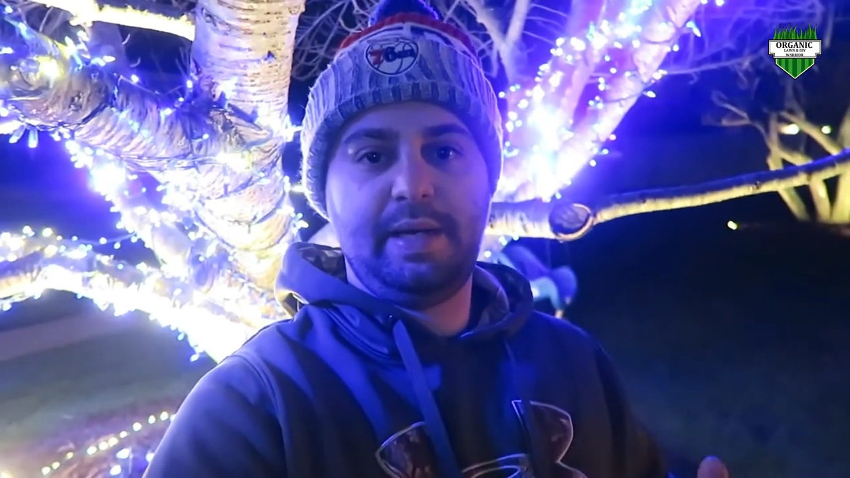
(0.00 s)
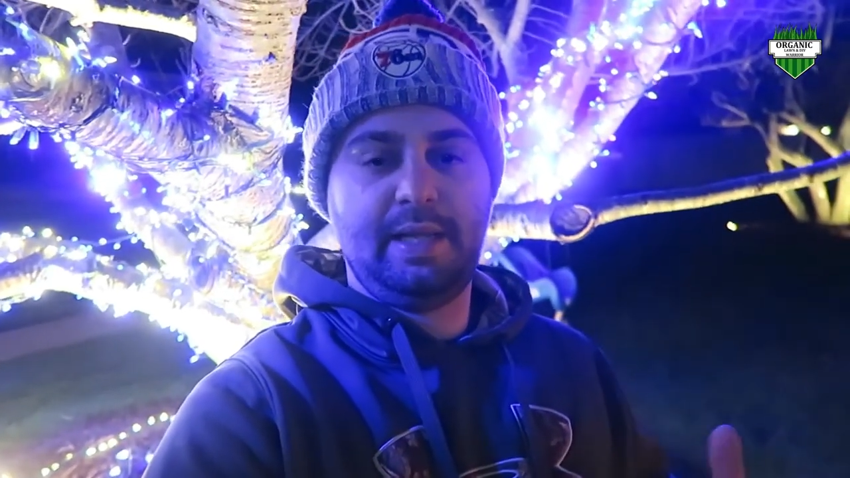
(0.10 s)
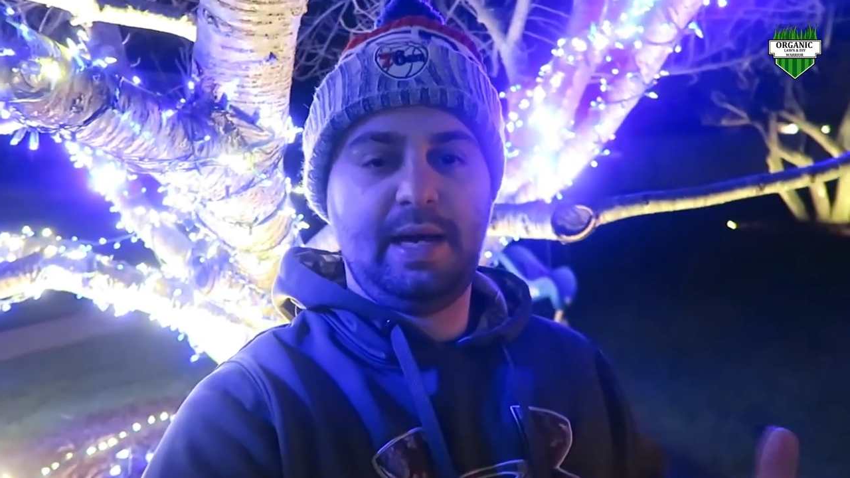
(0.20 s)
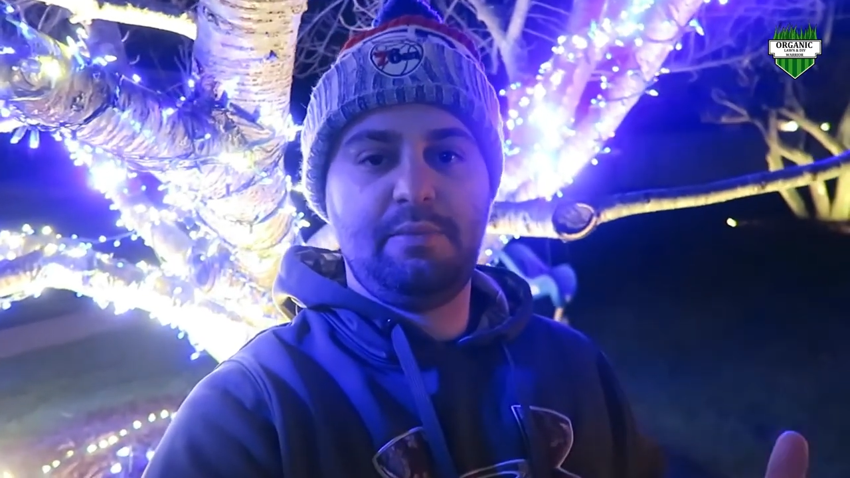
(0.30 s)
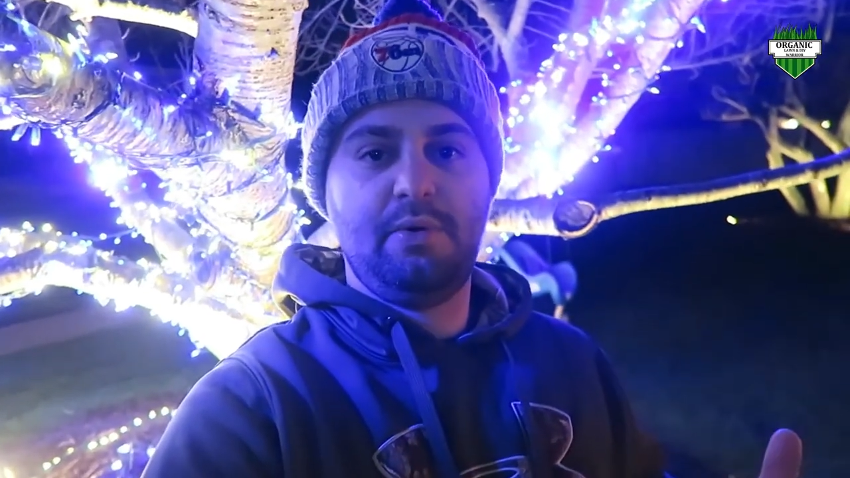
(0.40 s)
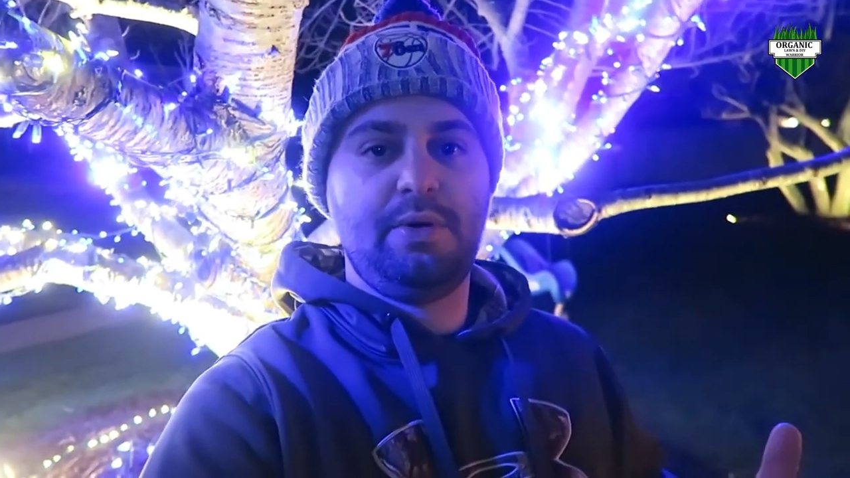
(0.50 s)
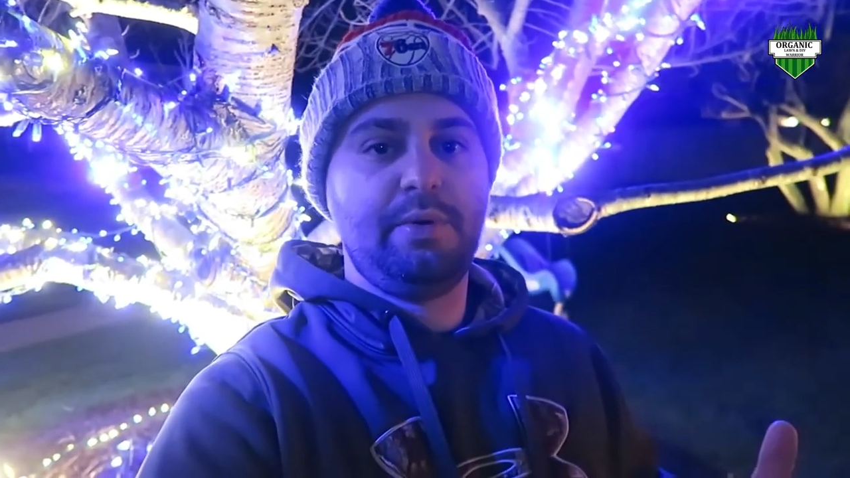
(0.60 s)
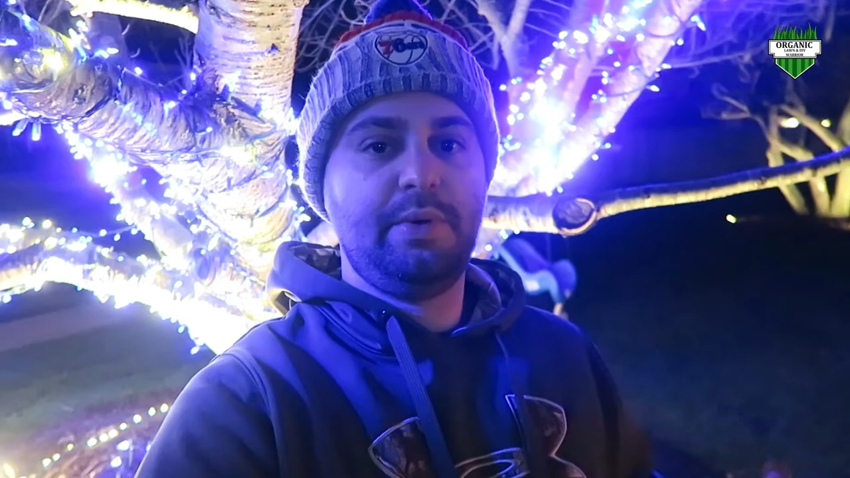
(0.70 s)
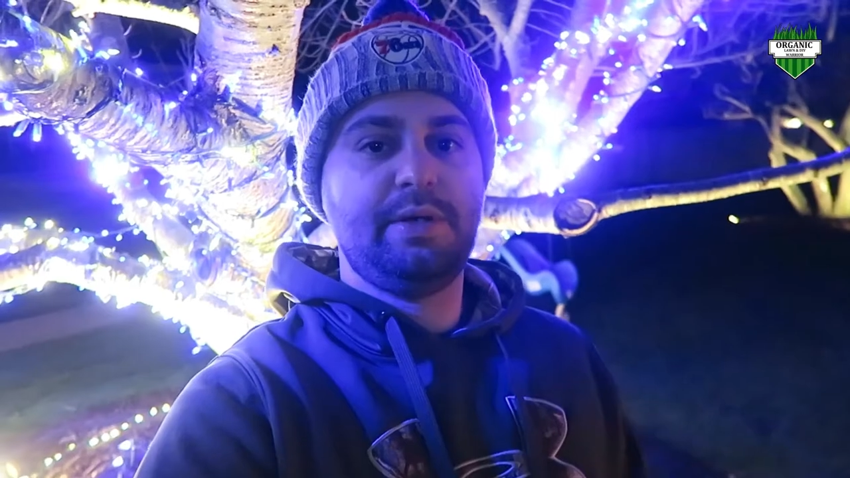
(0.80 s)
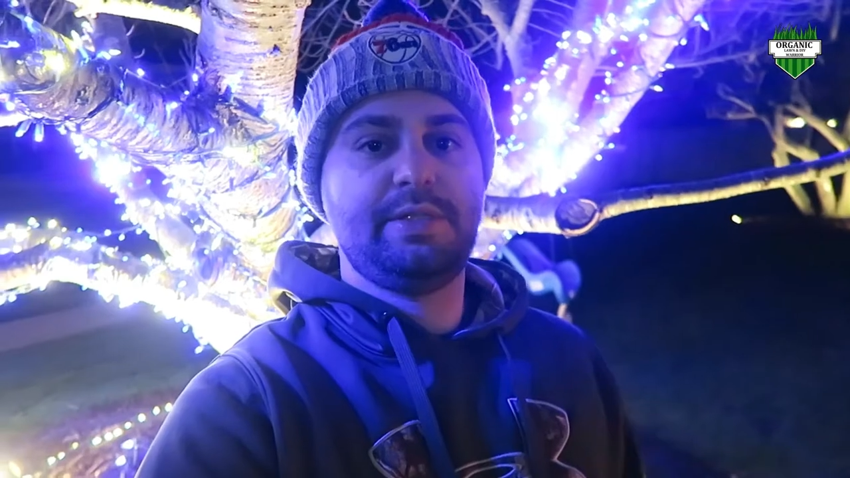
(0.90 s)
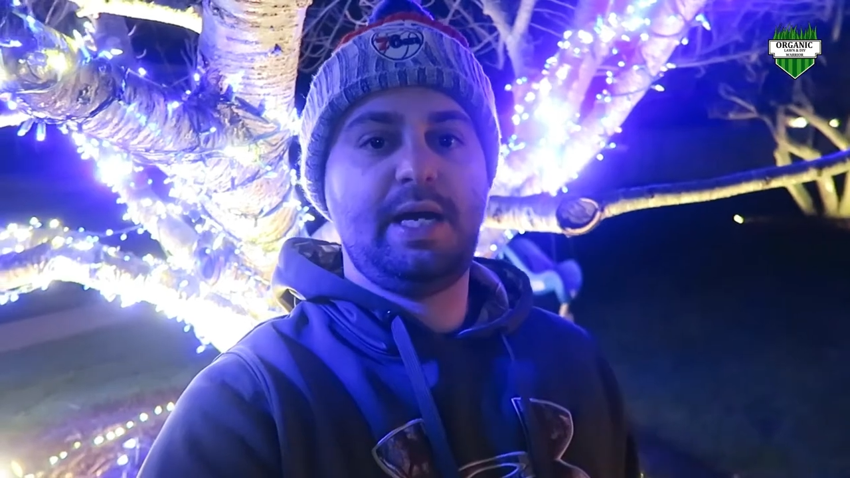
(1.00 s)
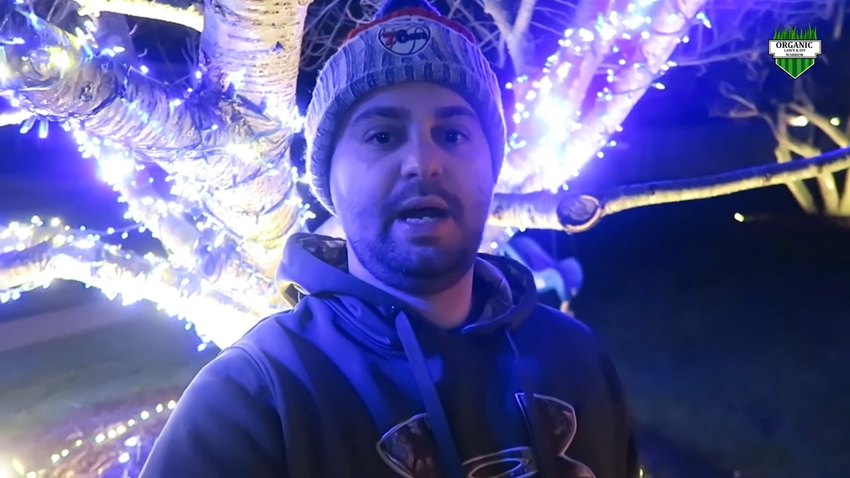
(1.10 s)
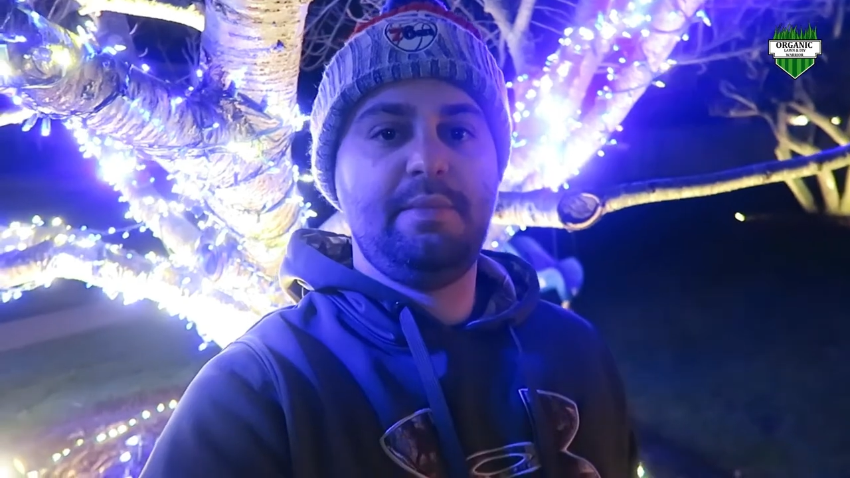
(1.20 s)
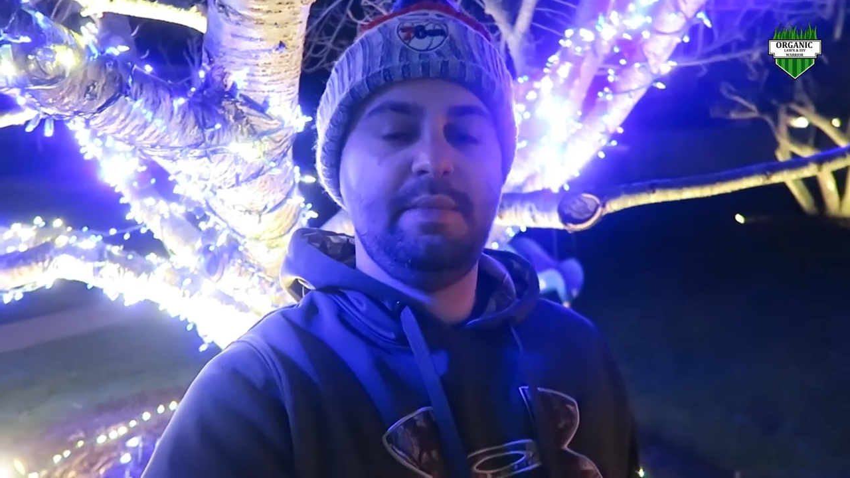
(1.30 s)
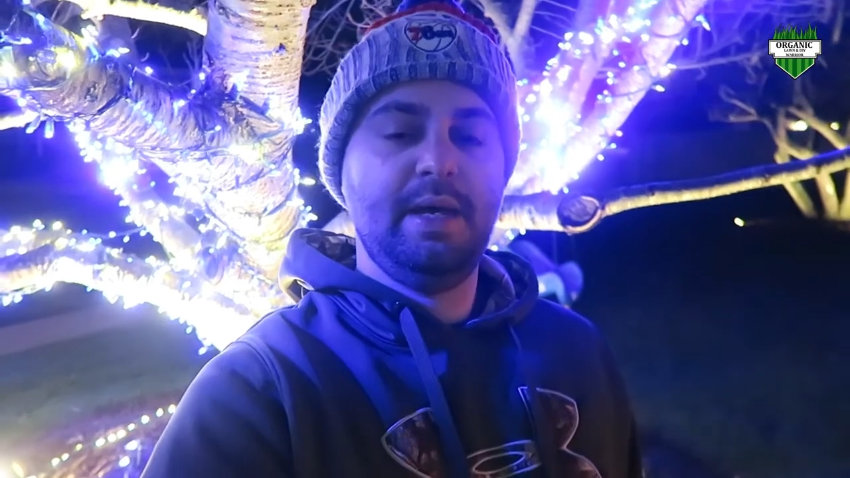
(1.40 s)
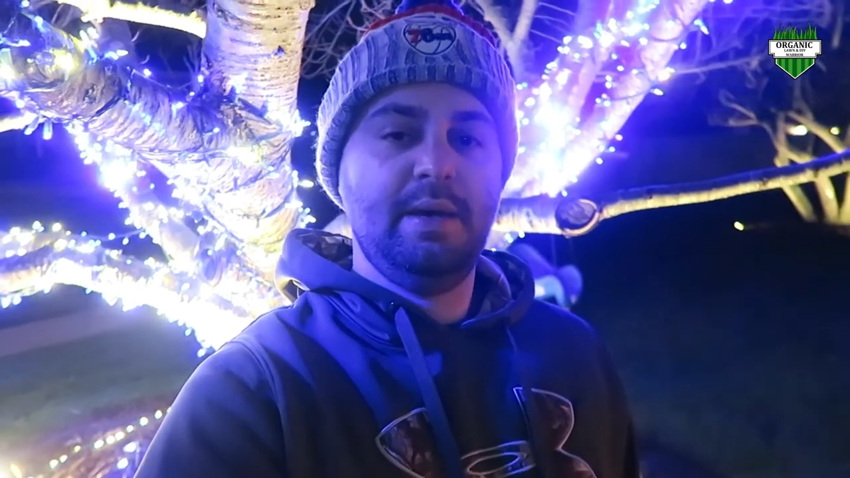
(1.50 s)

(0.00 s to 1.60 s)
a lot more in the wintertime.